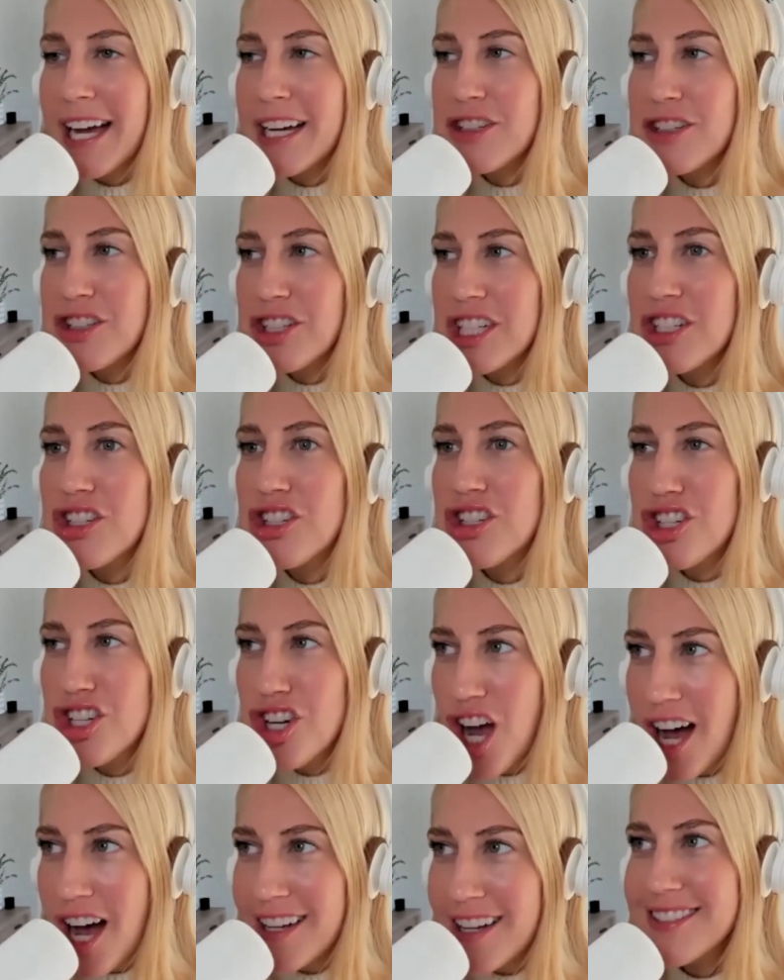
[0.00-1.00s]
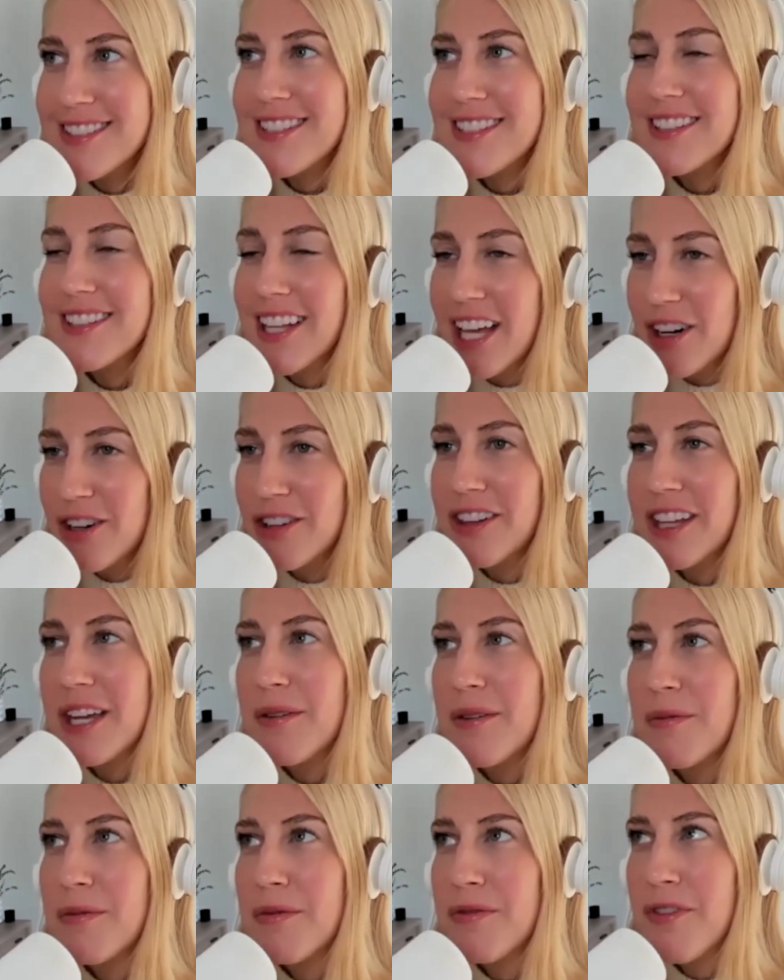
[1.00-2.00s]
I actually just
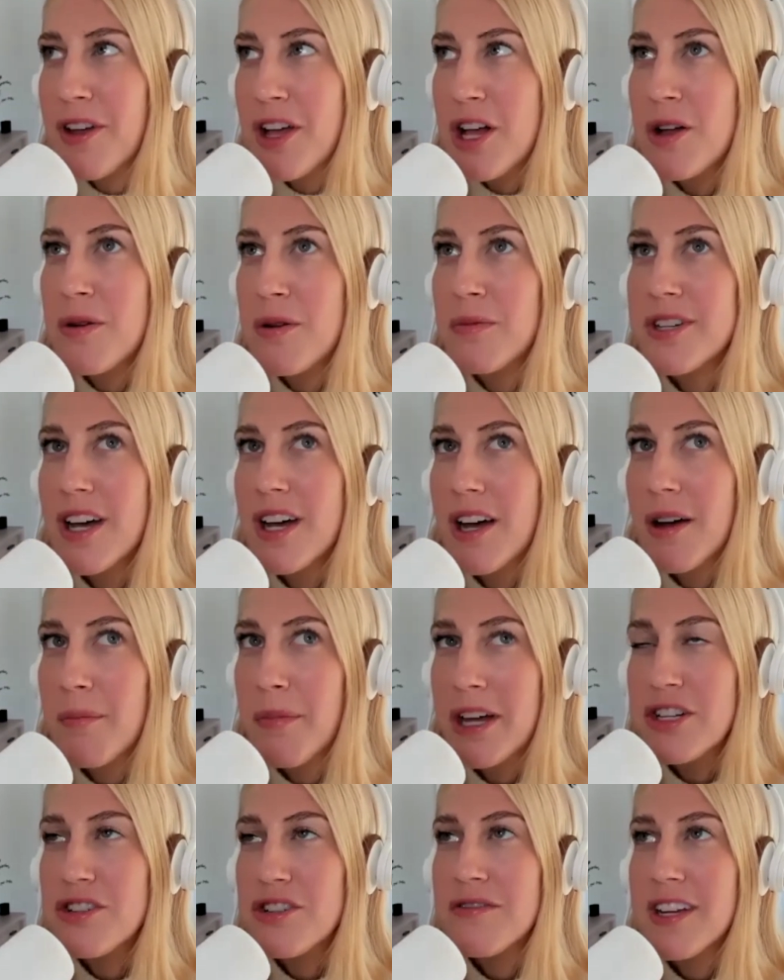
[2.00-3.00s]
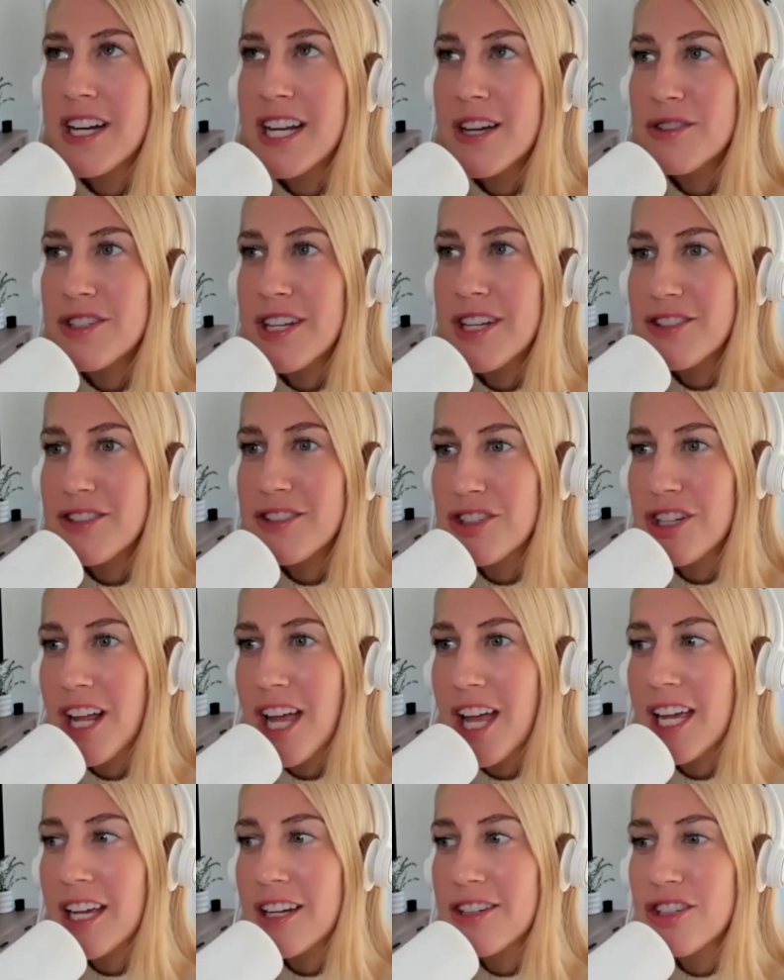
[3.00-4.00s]
literally filmed a bunch of videos
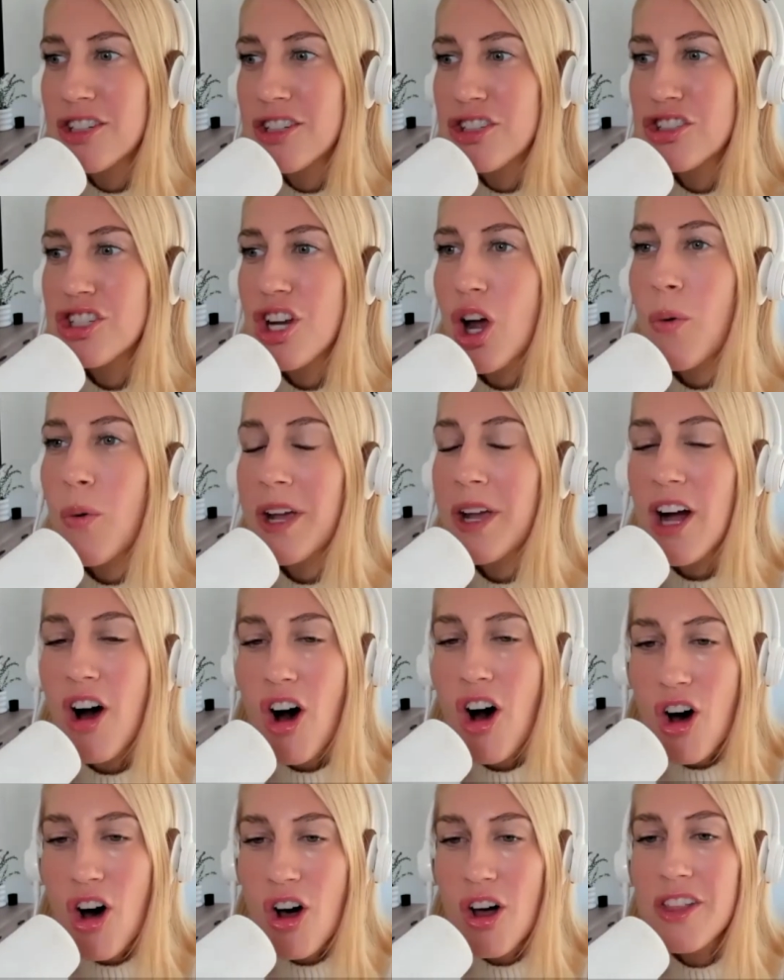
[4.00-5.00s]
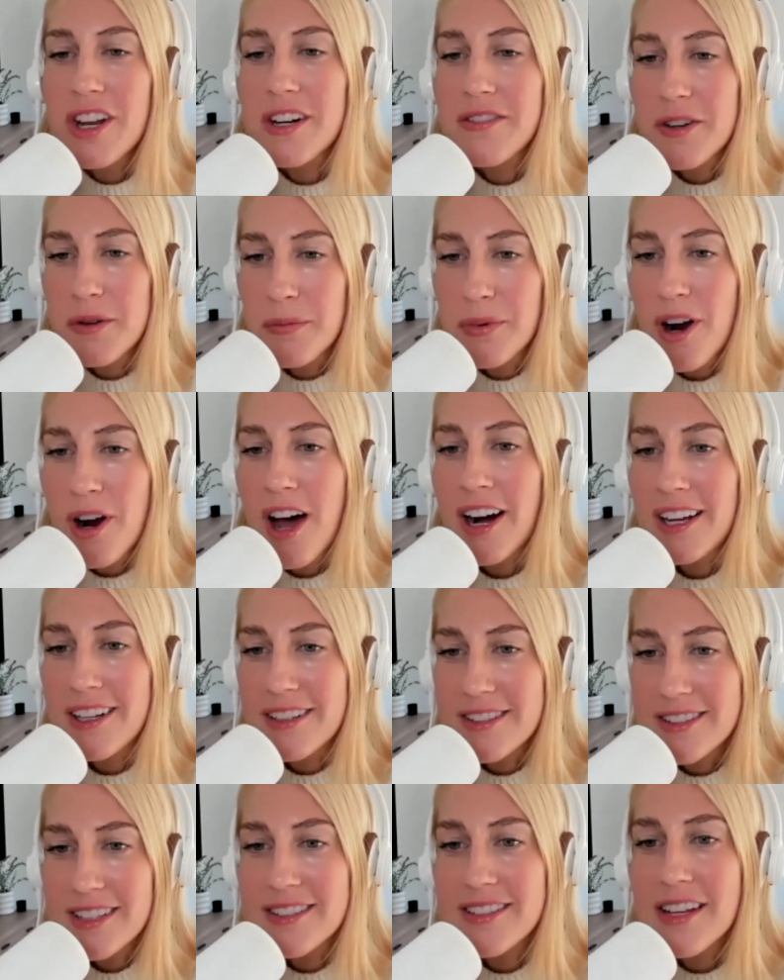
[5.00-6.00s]
yesterday just showing all the different
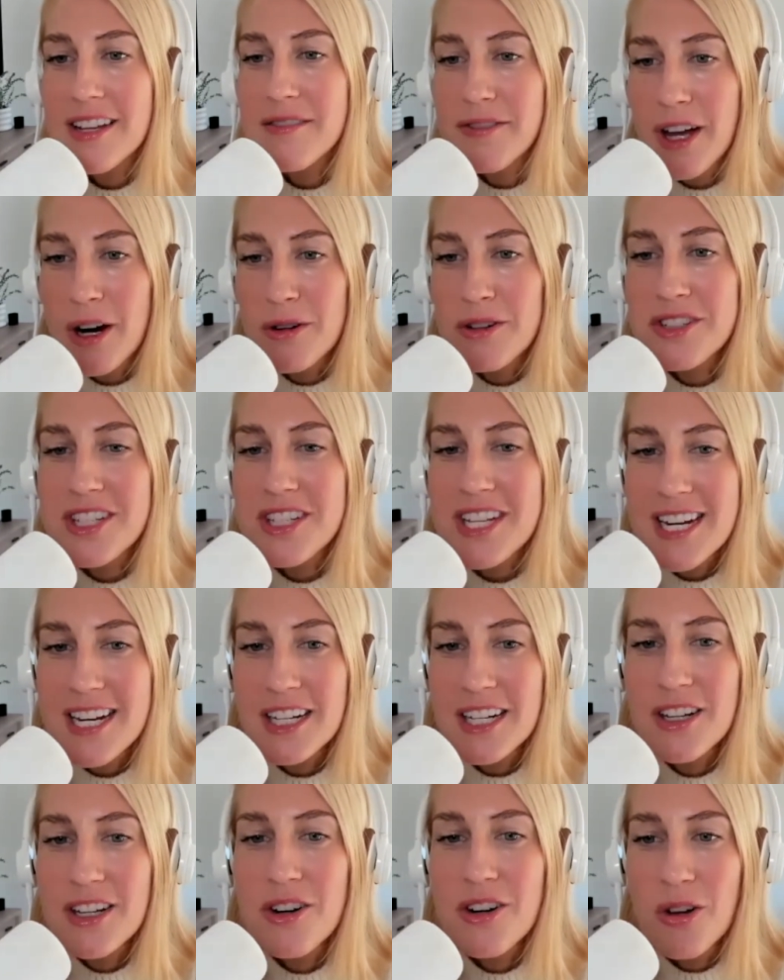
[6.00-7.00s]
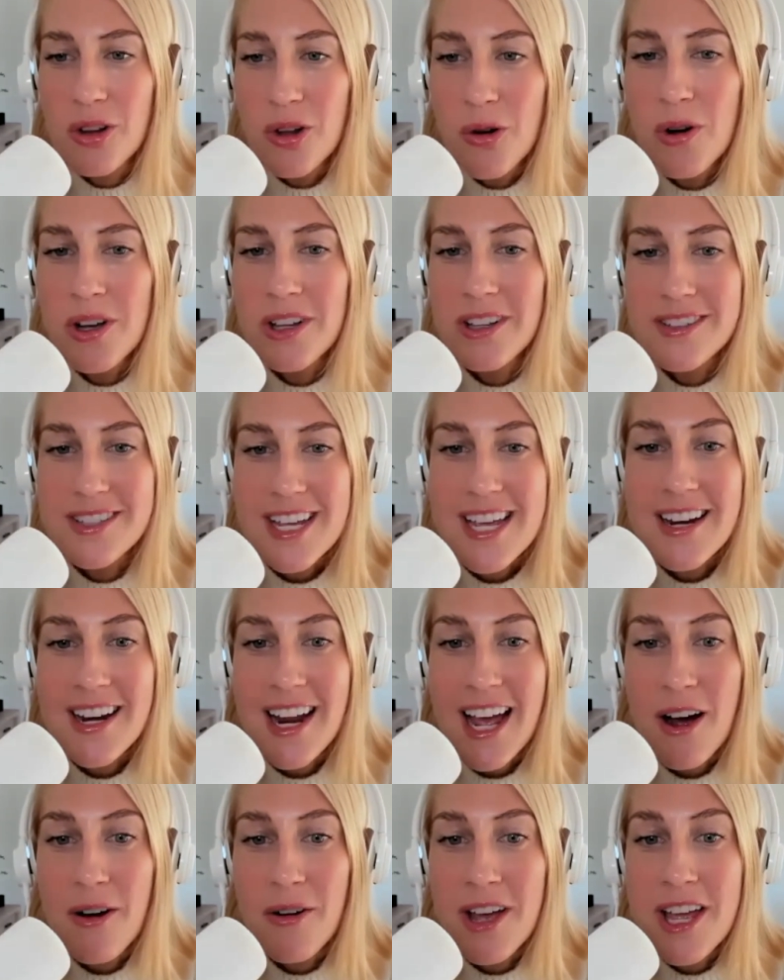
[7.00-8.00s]
products that sunflower seed and canola oil is in
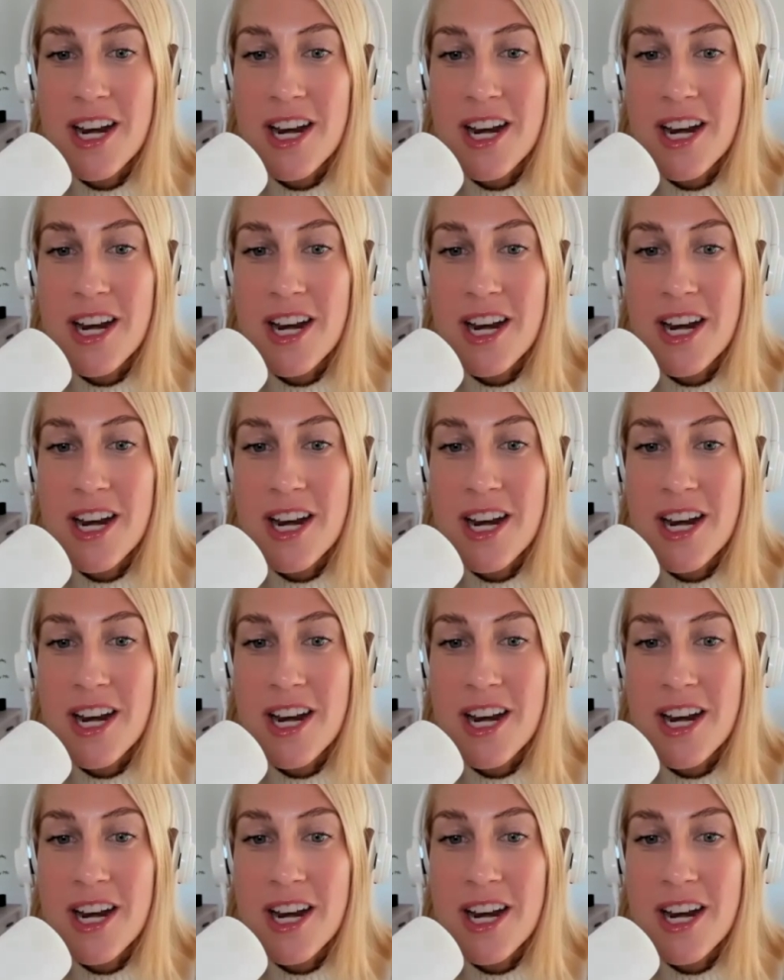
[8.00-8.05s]
now.